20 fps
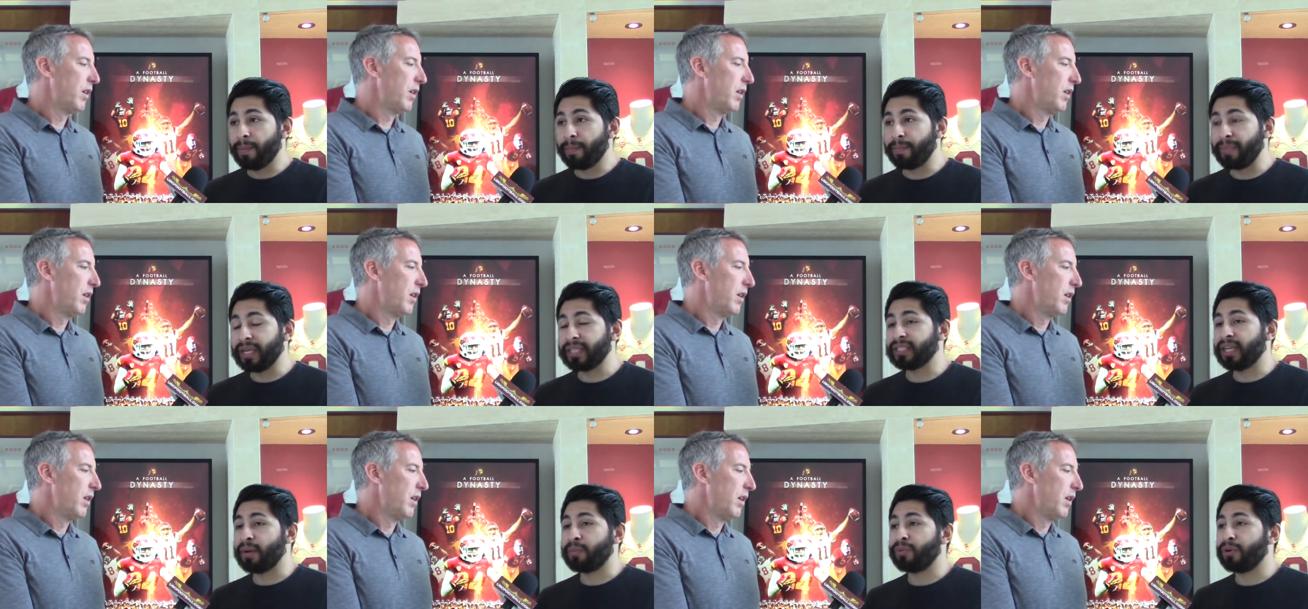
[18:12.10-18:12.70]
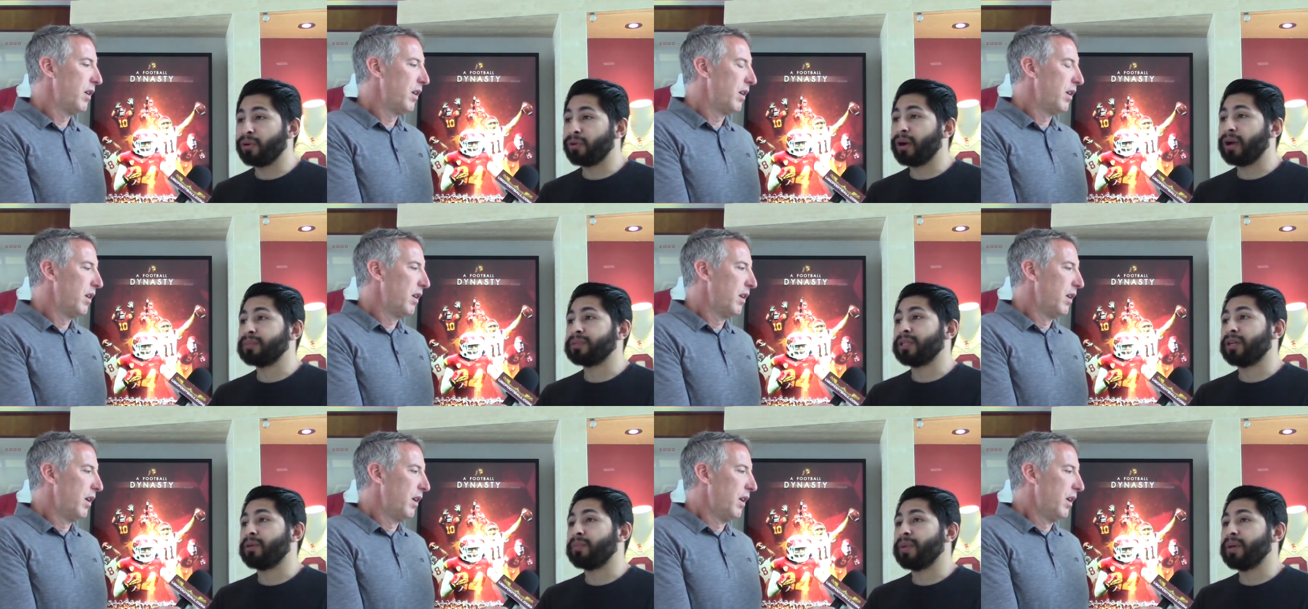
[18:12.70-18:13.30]
Speaker 1: big time programs
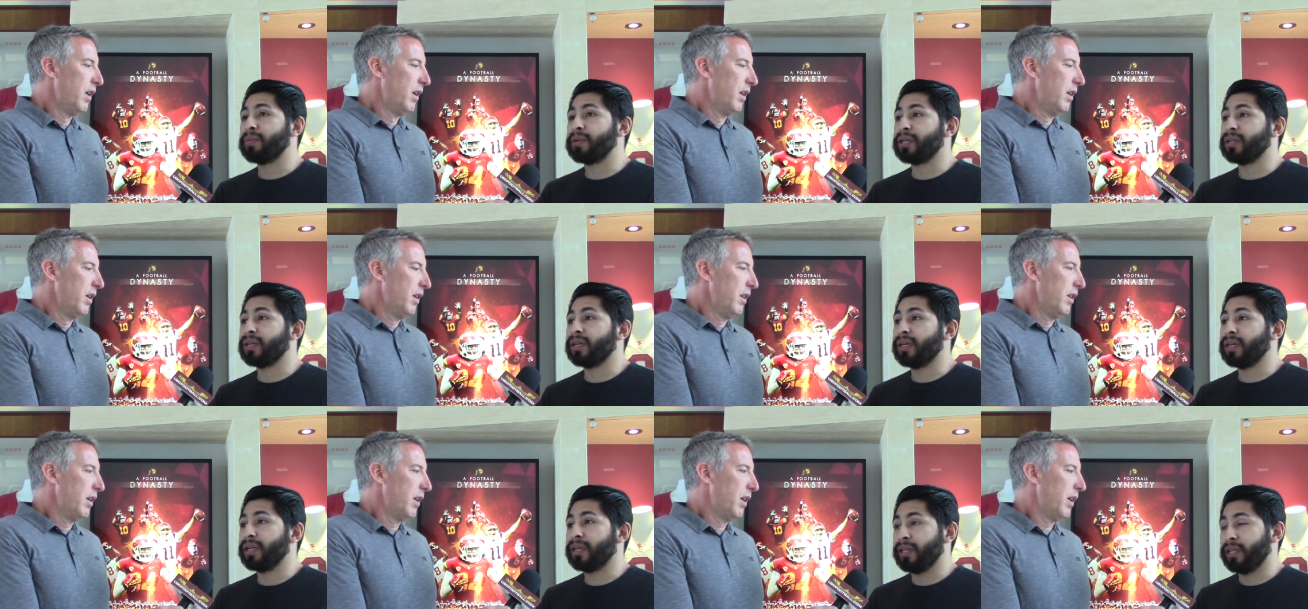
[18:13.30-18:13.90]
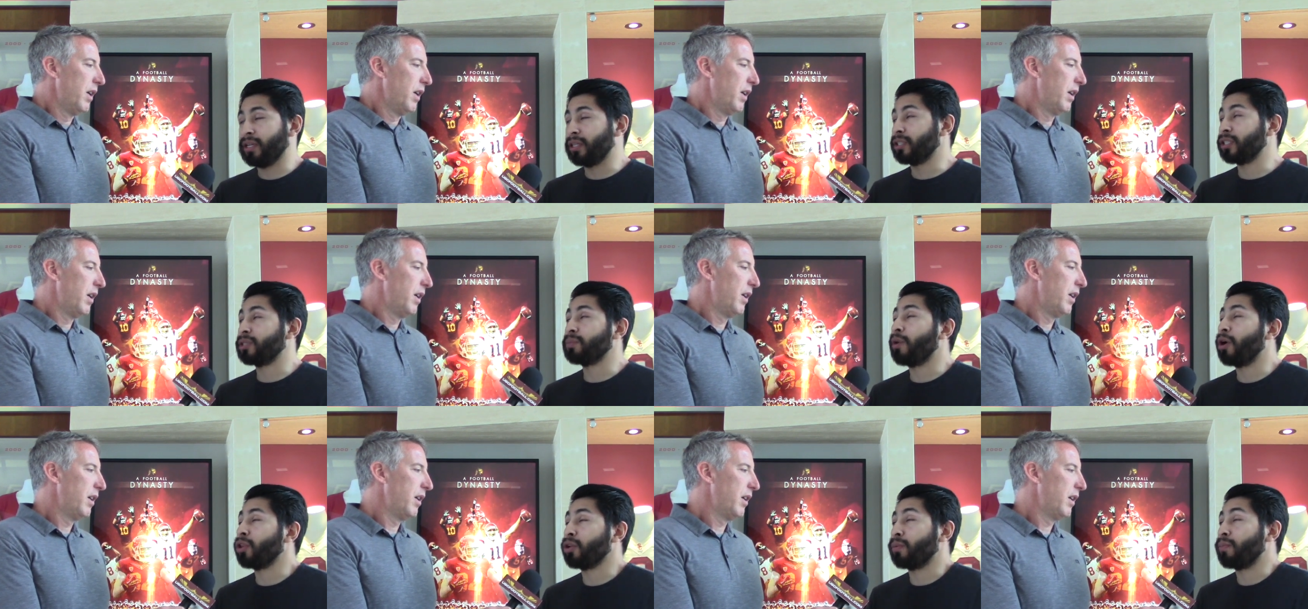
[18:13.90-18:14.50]
that are maybe in a, in a
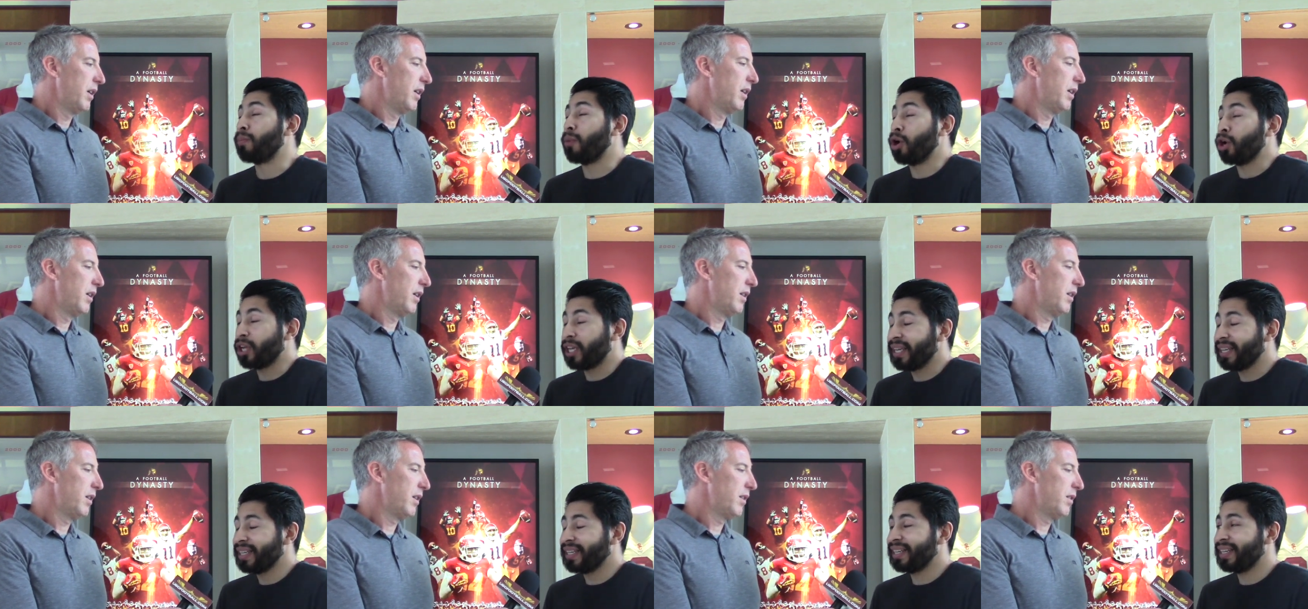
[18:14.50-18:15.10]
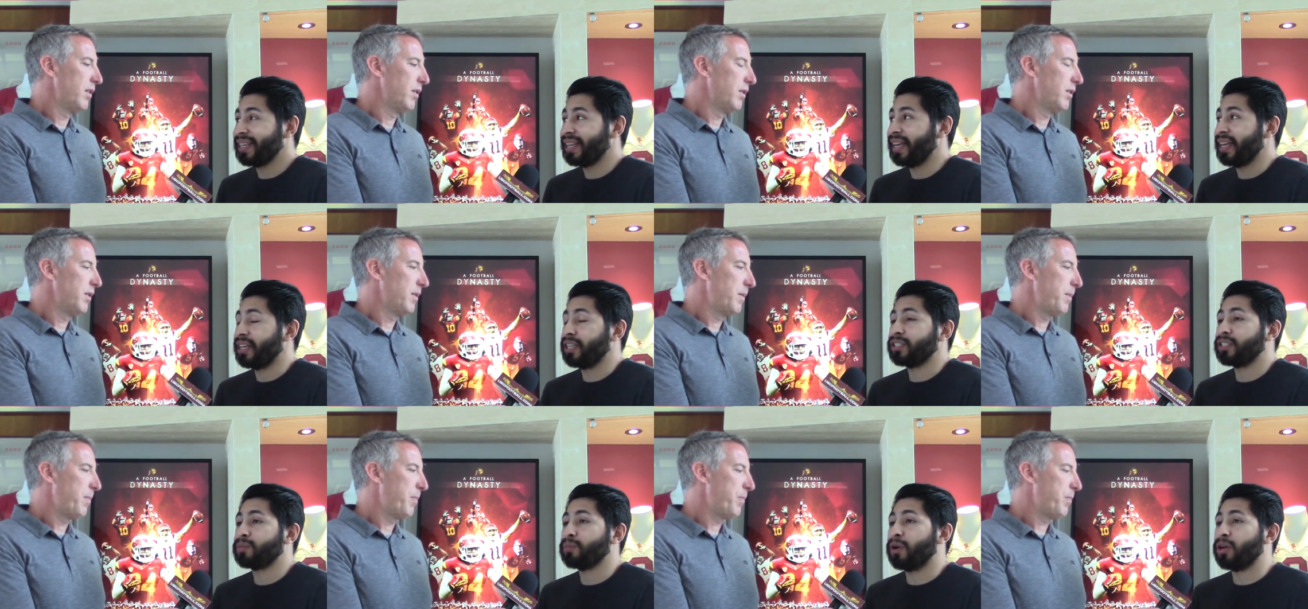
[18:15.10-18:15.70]
smaller market and a
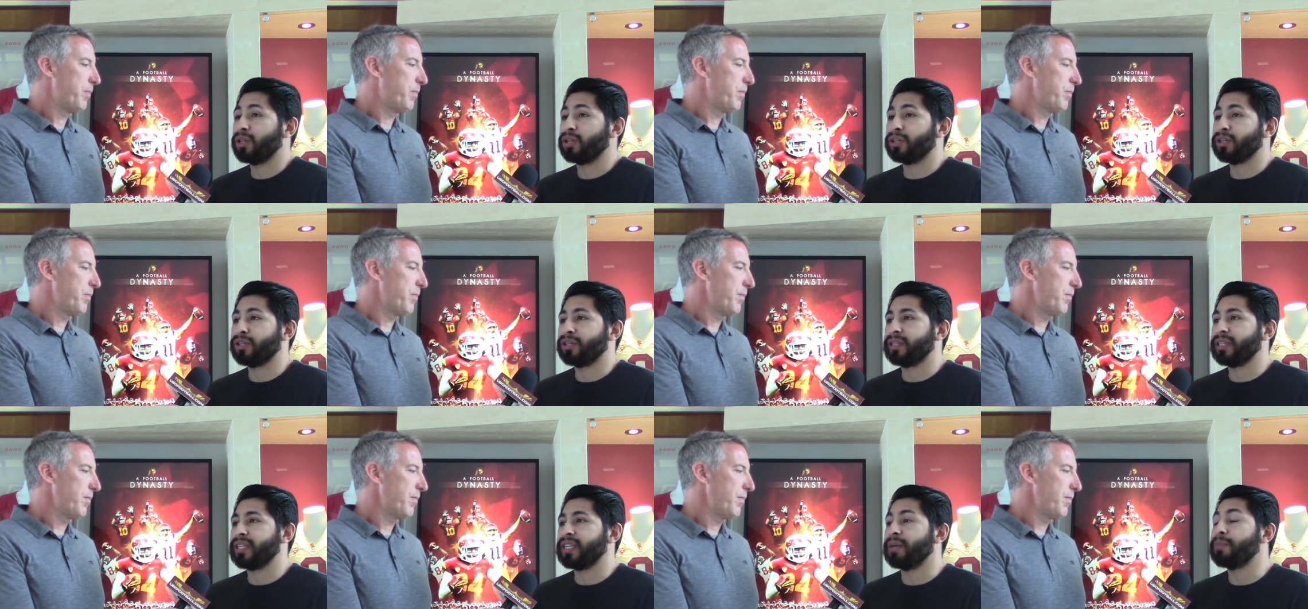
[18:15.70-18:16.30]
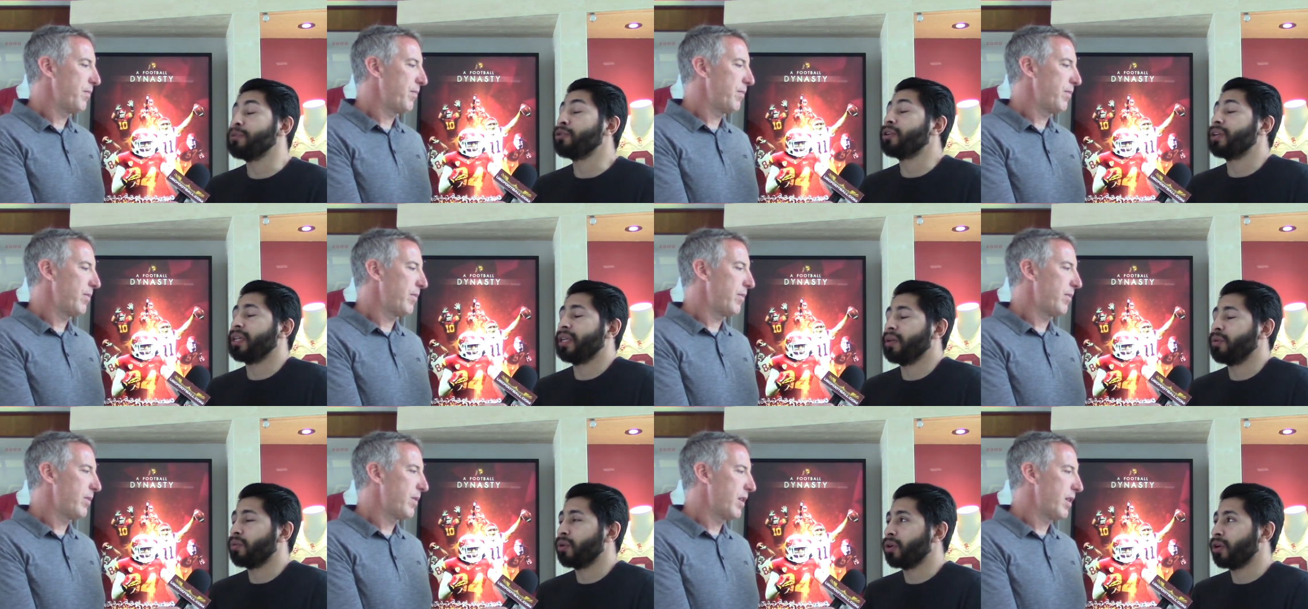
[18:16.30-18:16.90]
smaller
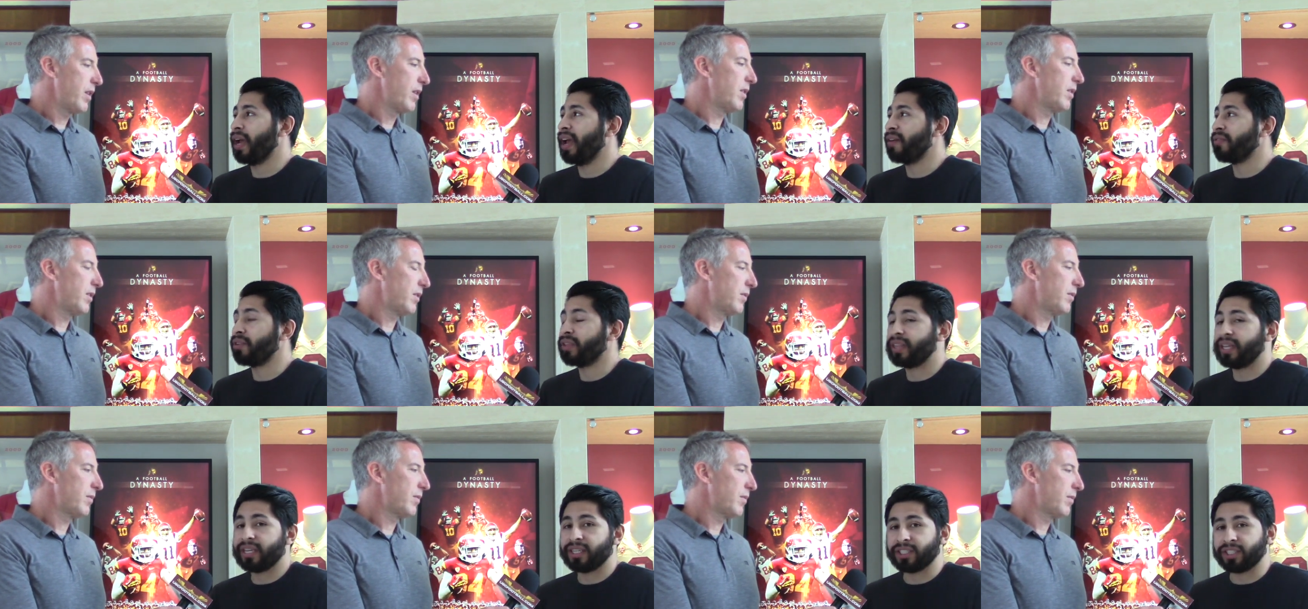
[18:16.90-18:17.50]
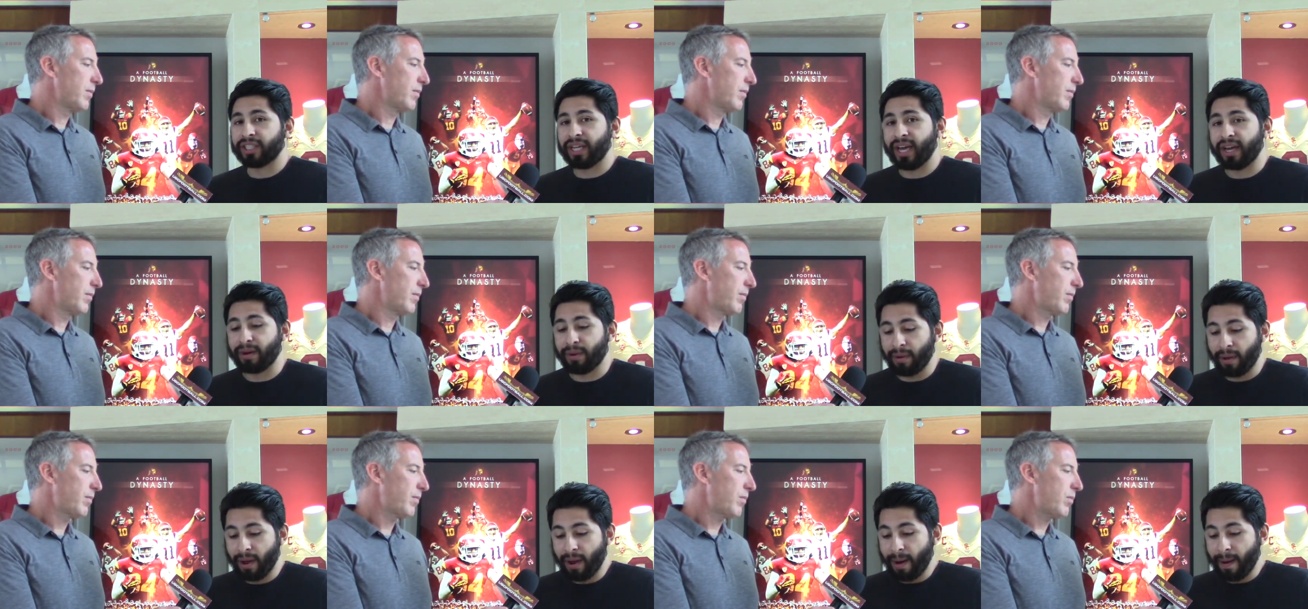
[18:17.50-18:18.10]
community where everything is kind of